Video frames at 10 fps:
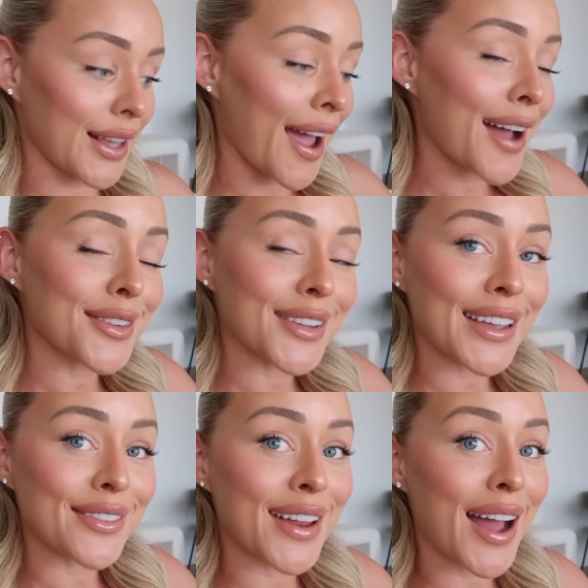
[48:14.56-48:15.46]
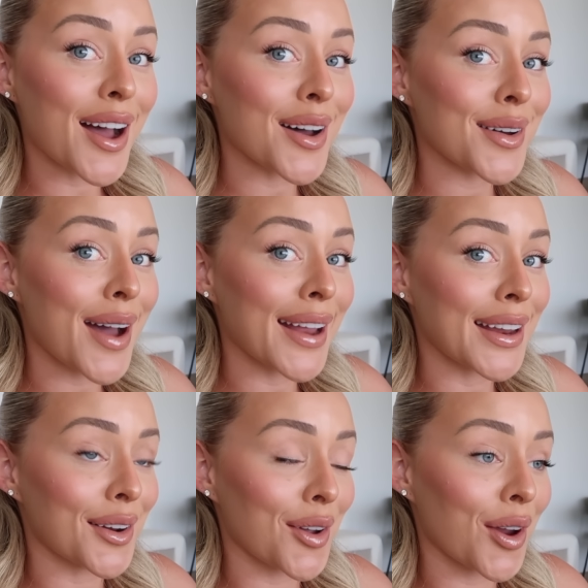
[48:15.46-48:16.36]
I have to leave now. I
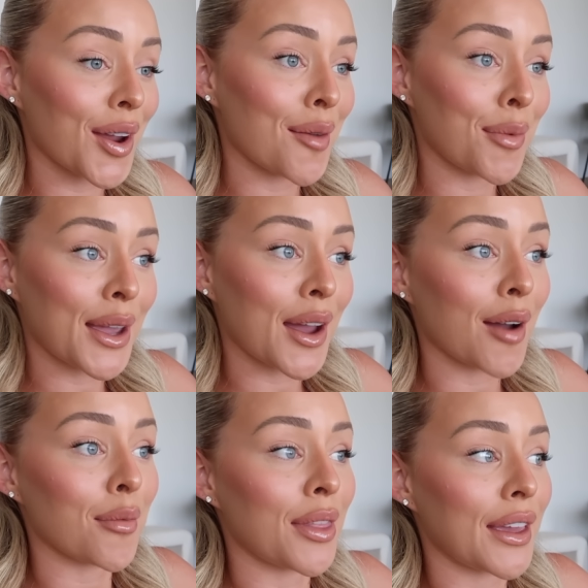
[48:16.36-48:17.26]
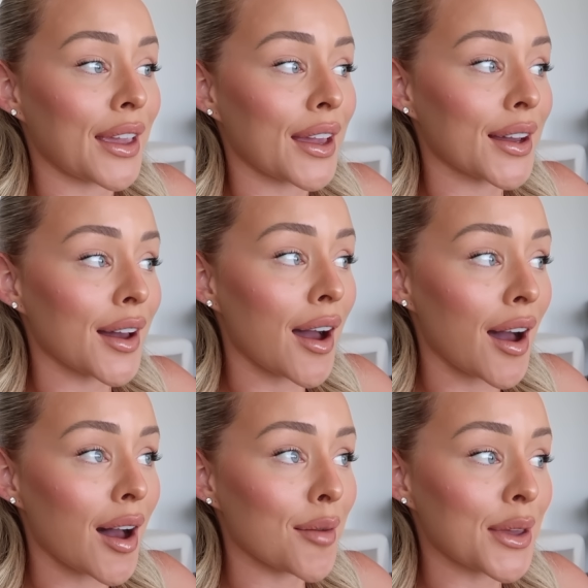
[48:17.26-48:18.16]
need to go and pick up the
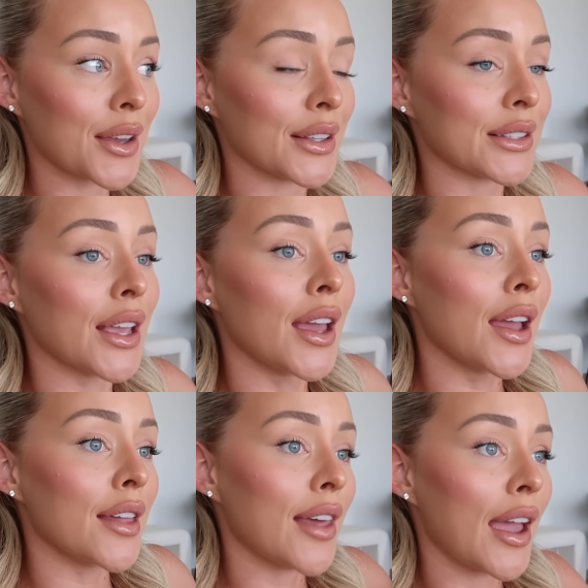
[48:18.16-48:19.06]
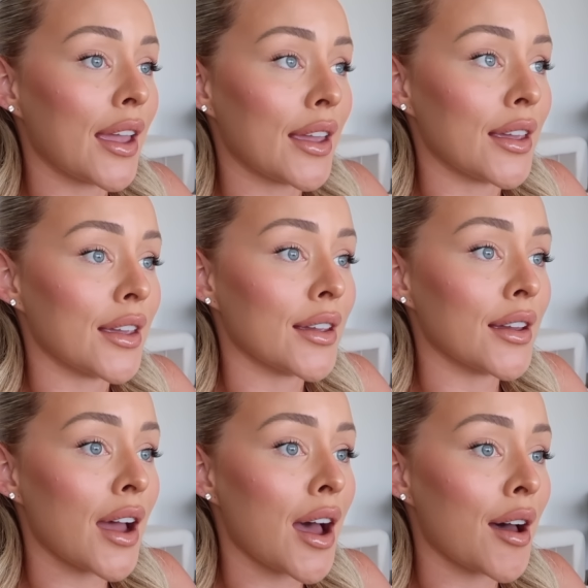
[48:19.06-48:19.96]
car because they
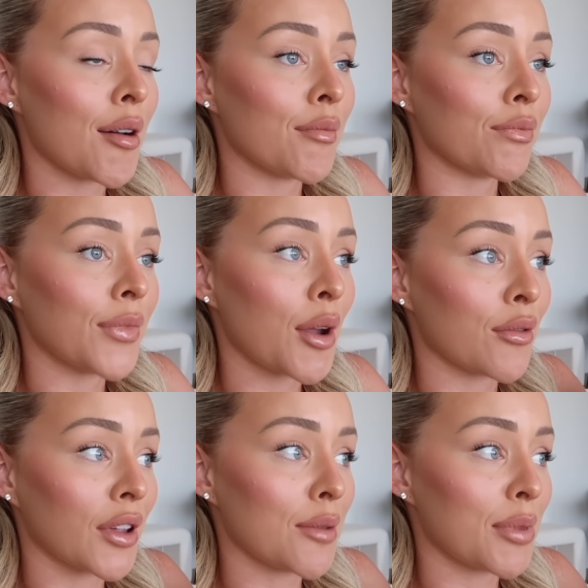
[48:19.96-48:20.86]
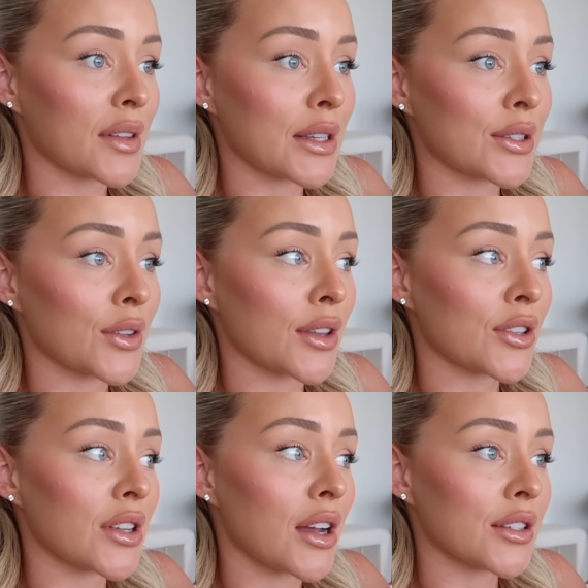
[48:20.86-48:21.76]
were really busy, so they
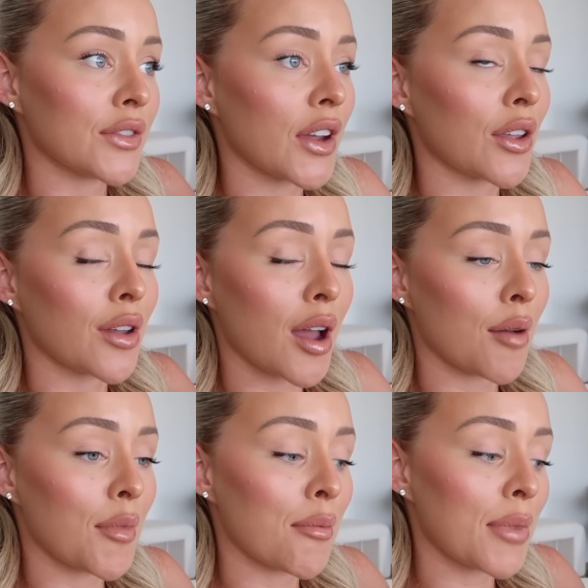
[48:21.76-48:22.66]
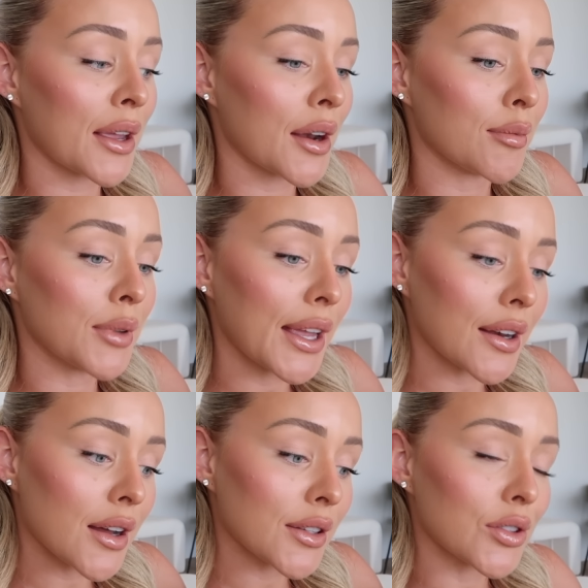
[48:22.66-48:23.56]
just asked if I could come and pick it up
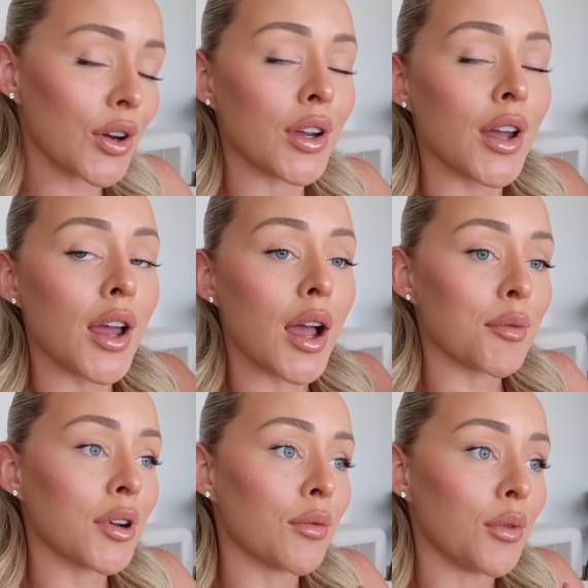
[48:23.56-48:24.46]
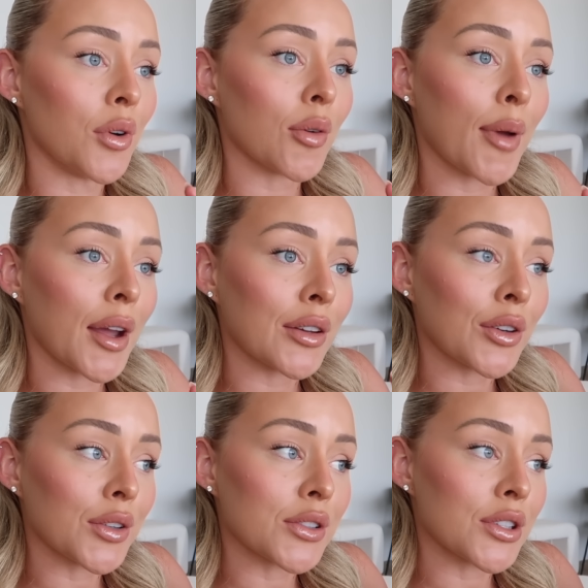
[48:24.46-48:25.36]
later. So I'm gonna walk back
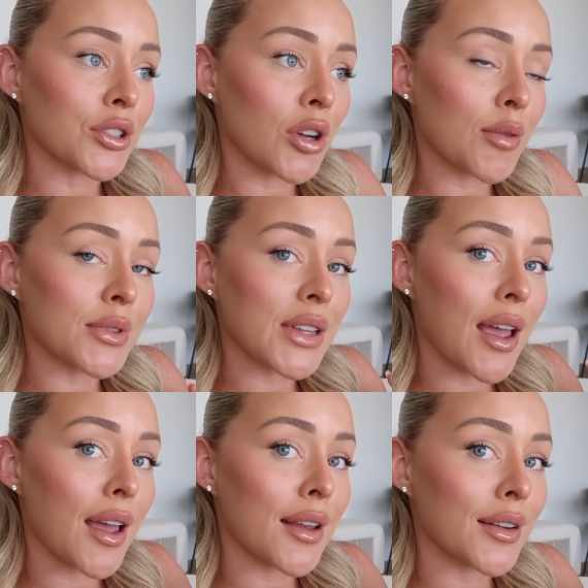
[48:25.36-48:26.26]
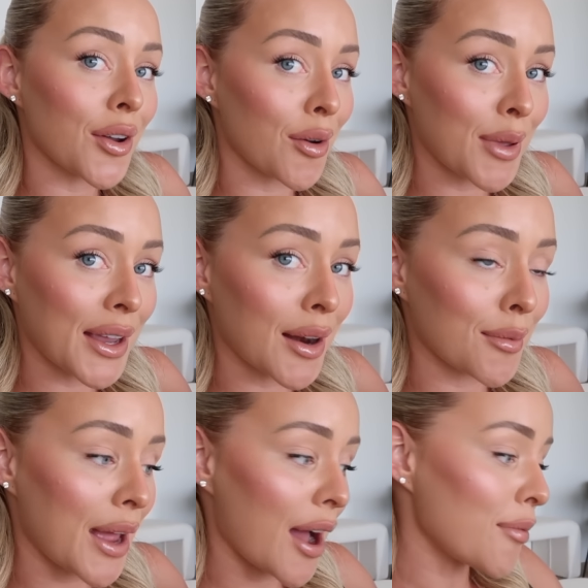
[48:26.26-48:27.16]
across the shops and go and pick it up
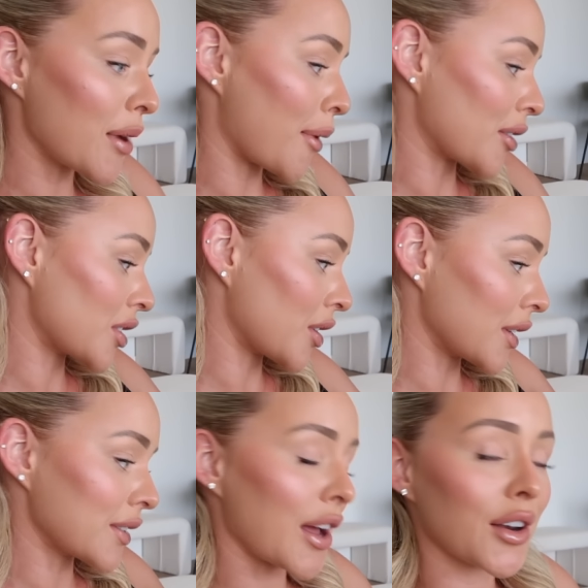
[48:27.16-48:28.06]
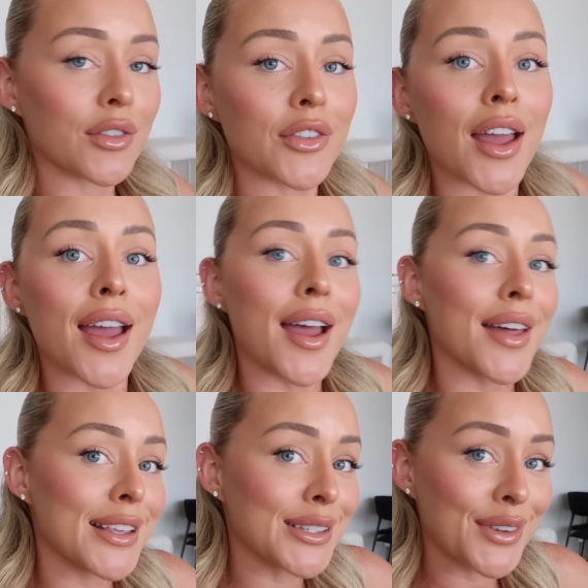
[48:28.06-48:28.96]
now, but I'm actually gonna sign off
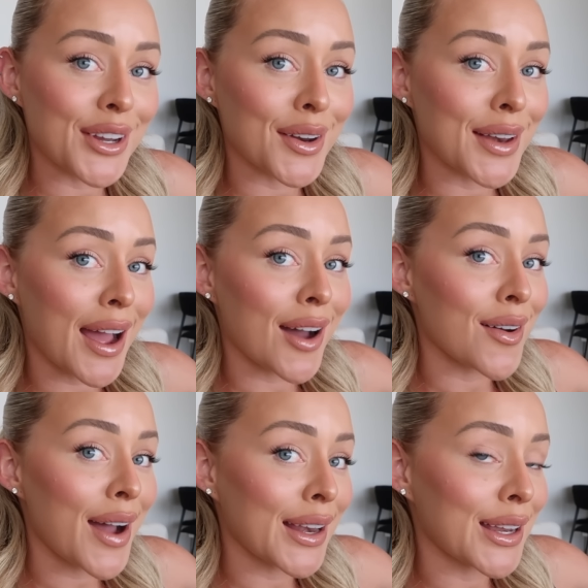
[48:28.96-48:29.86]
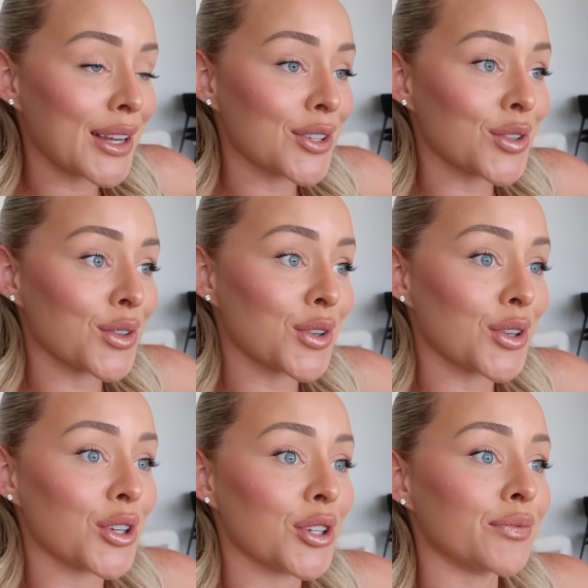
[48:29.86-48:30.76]
this video now. I need
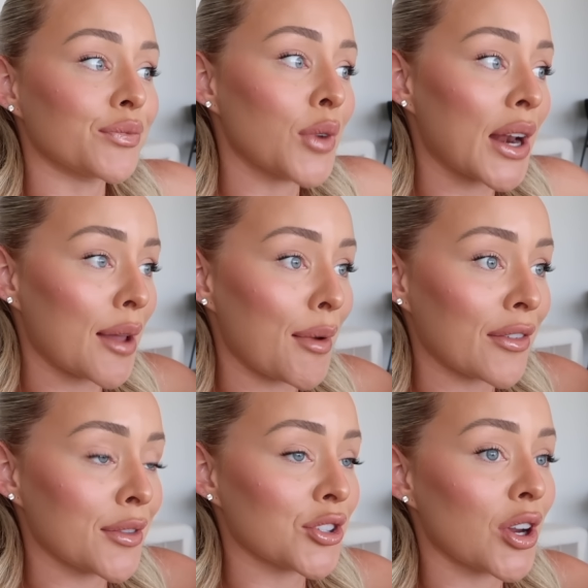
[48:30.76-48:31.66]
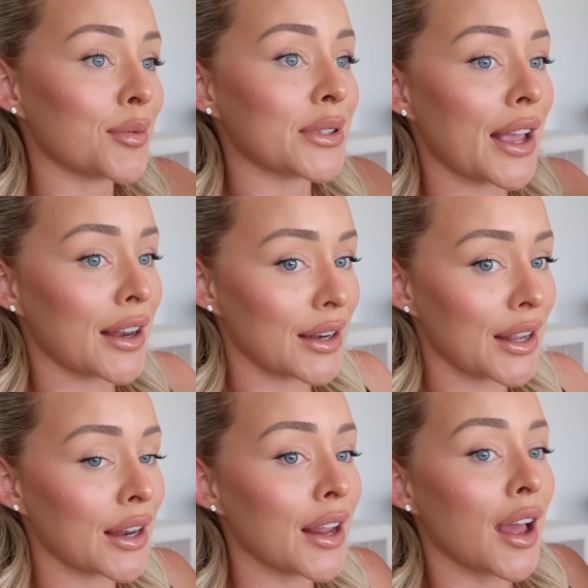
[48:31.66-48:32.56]
to, when I get back from the shops, edit
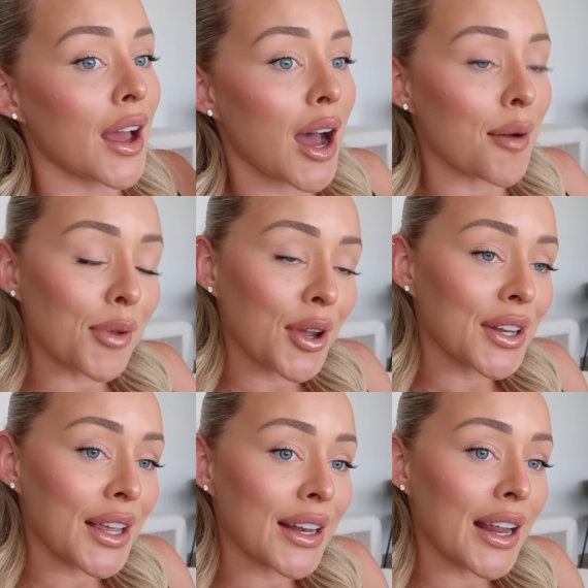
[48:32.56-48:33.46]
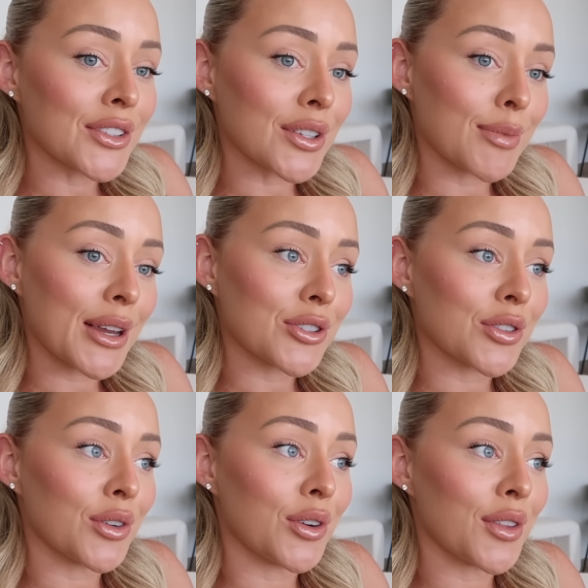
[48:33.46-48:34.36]
it, upload it, and just make
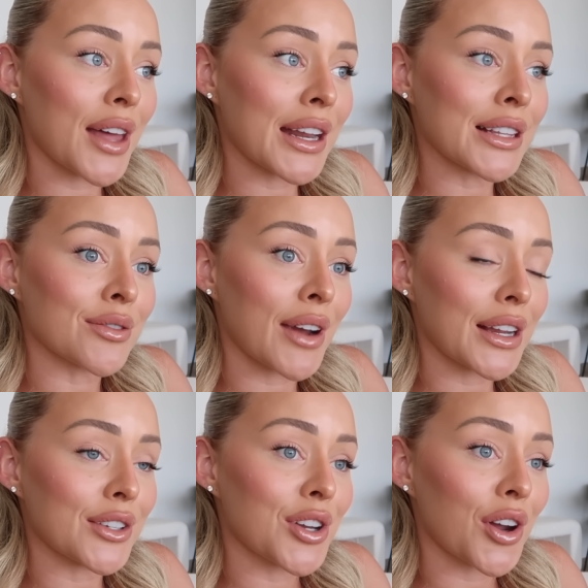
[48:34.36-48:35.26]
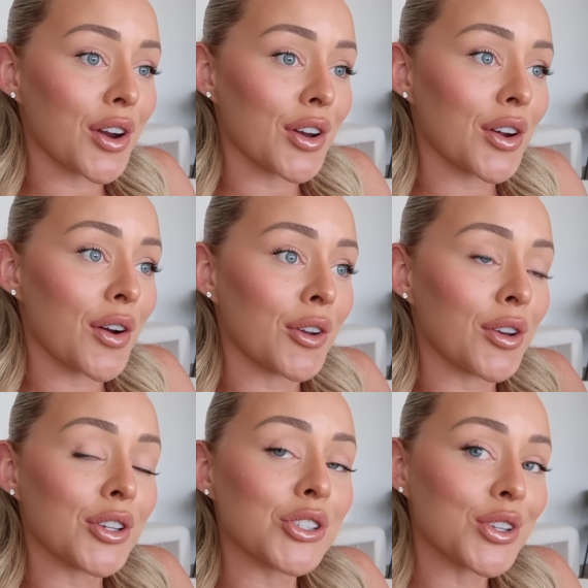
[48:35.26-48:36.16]
sure that it's ready to go
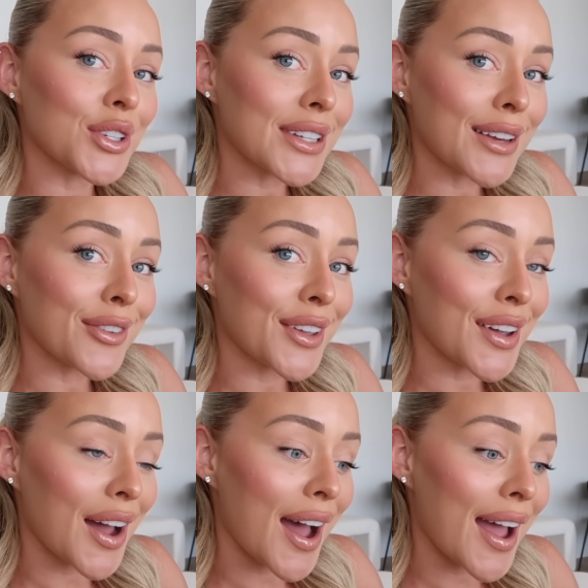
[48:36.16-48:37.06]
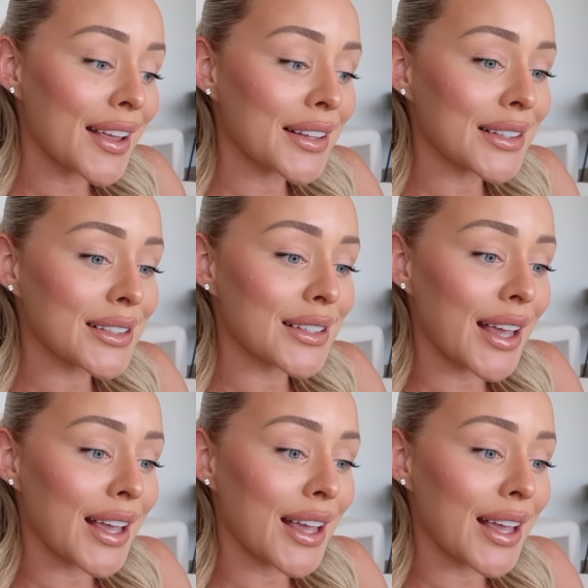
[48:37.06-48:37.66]
on Tuesday for you guys.